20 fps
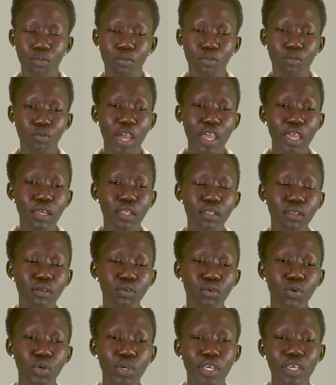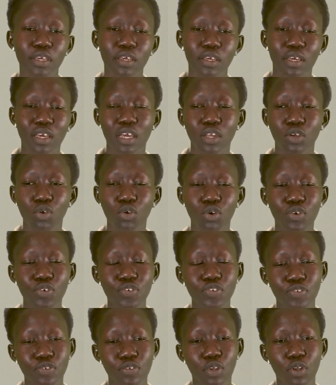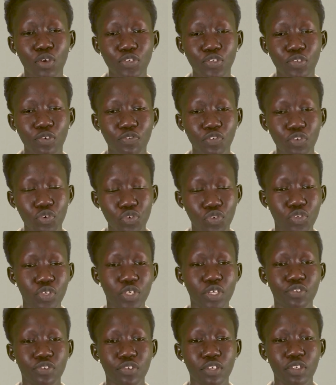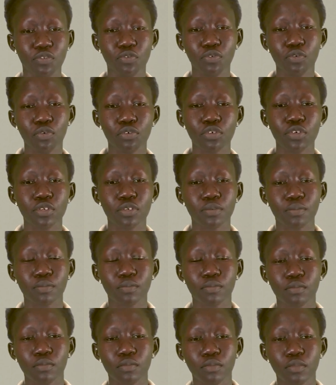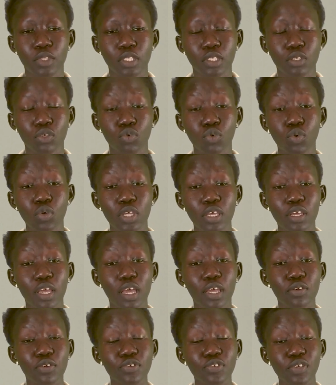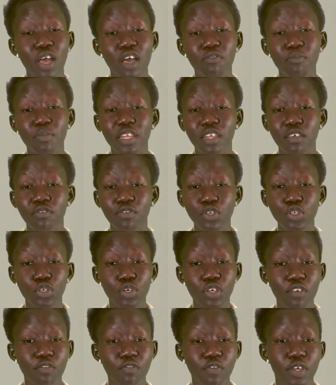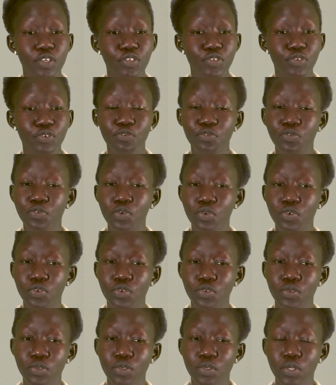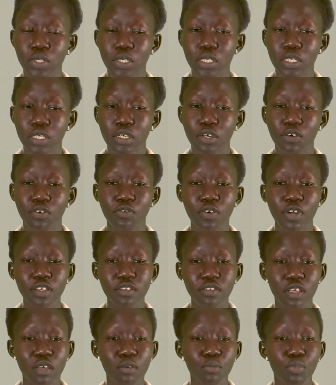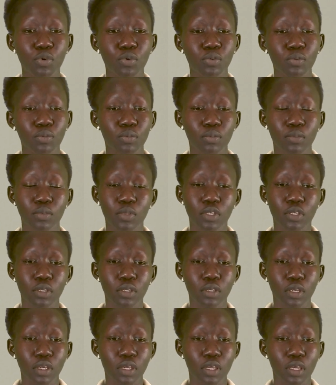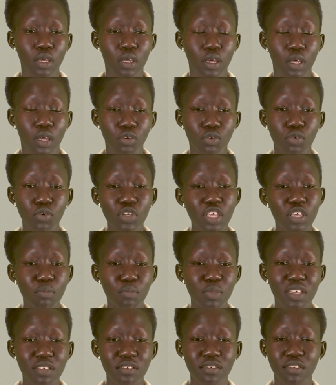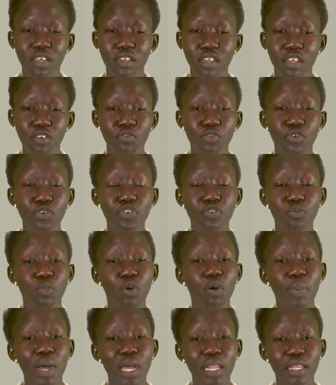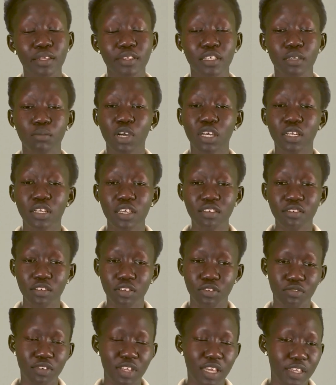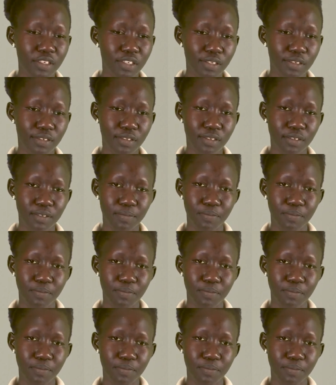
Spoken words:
While cooking can cause loss of nutrients in food, cooking can also have beneficial effects on food. For example, cooking makes certain foods more palatable and easy to digest.